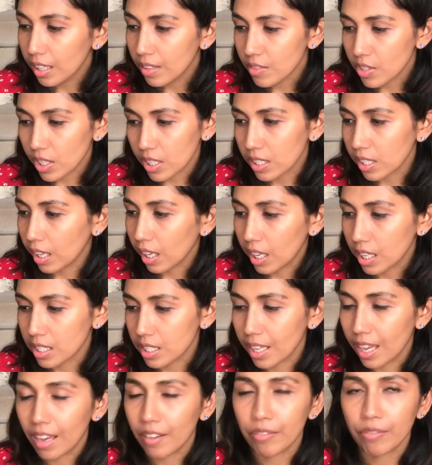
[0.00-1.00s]
just in case
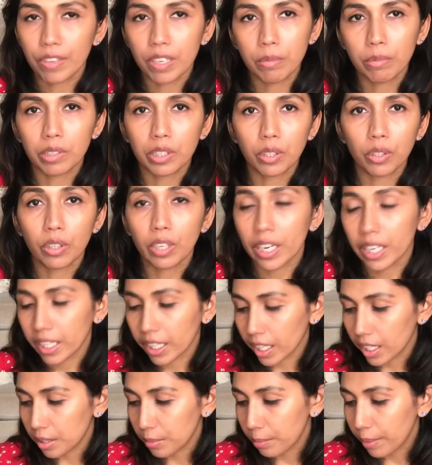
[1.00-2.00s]
they have fever or any
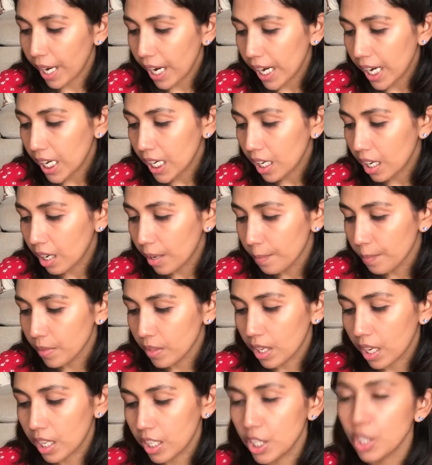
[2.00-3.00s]
kind of pain,
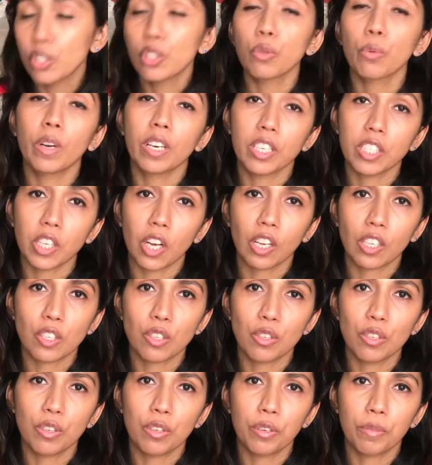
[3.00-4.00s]
and you do want to talk
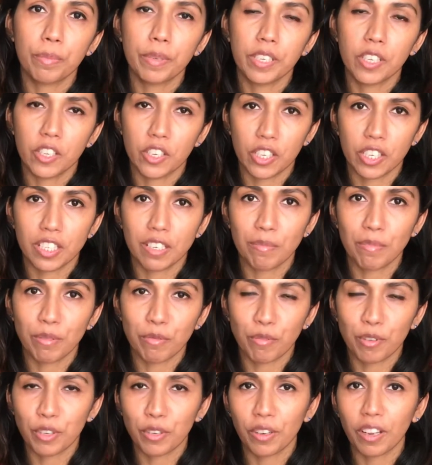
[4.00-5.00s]
to your pediatrician
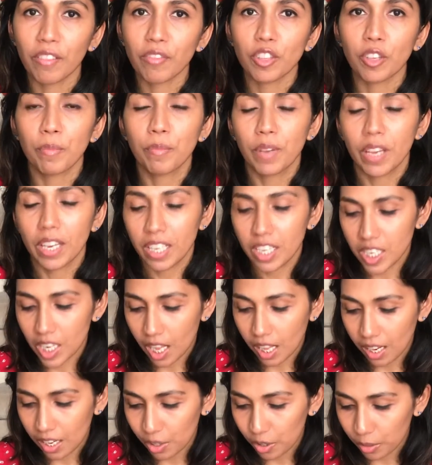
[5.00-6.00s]
before you give them any
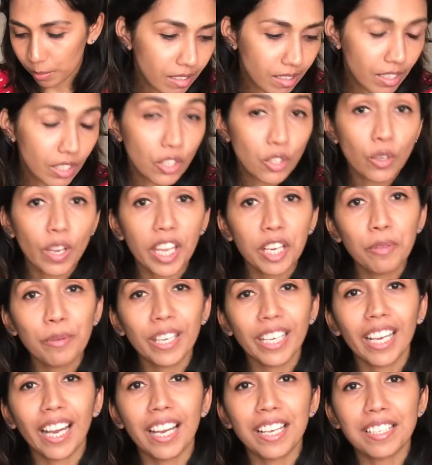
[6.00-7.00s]
Tylenol. So
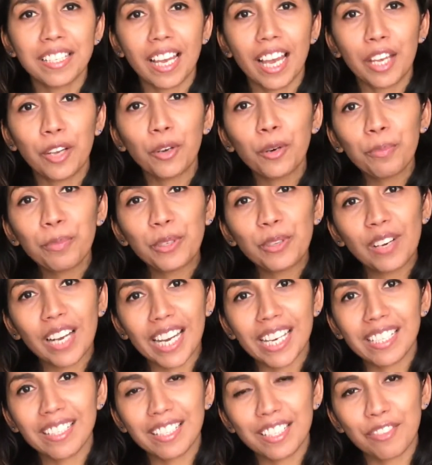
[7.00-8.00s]
anyway guys, I hope you
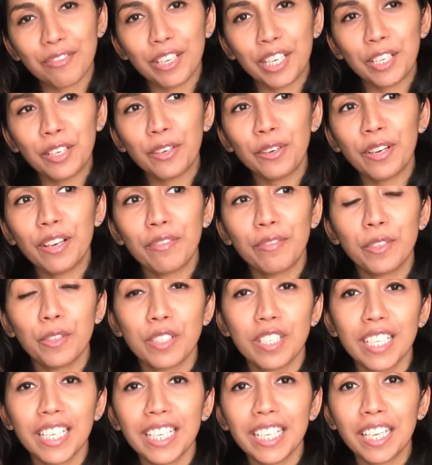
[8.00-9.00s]
liked this video. If you
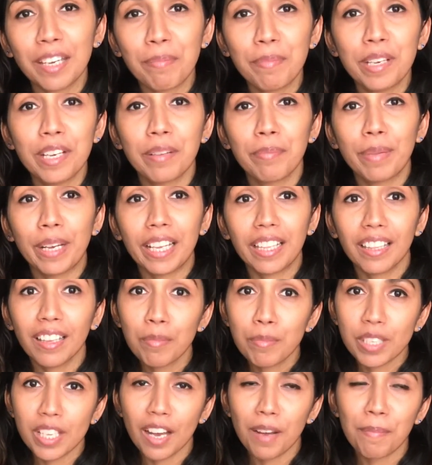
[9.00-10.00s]
did, give me a big
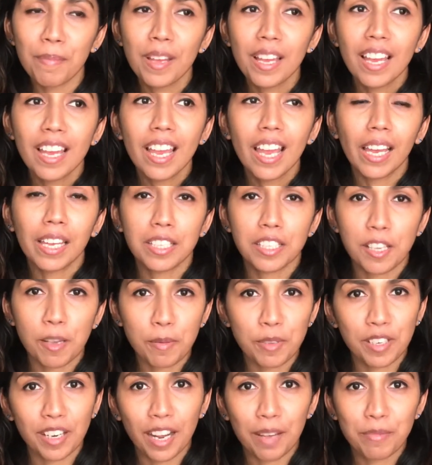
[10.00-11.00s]
thumbs up and
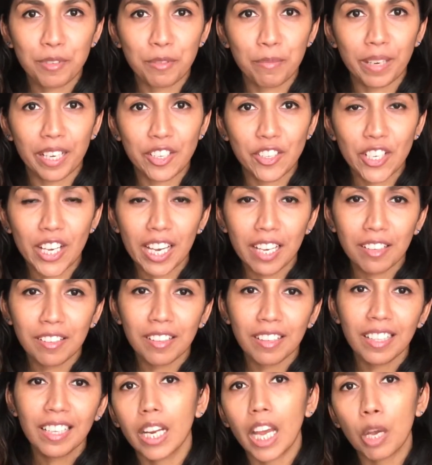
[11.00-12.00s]
subscribe to my
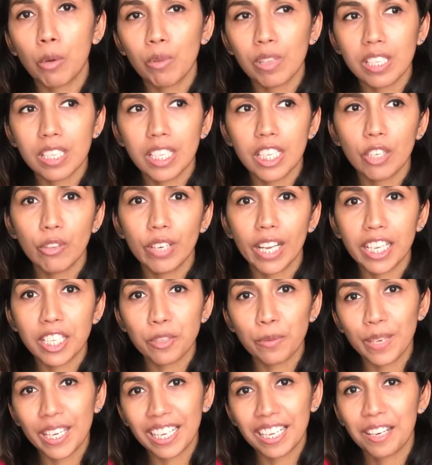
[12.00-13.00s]
channel, and I will see you
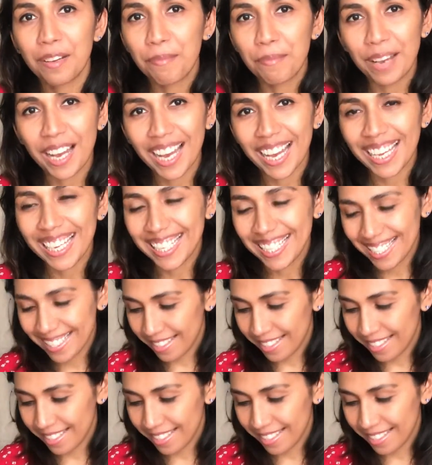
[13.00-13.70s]
next week. Bye!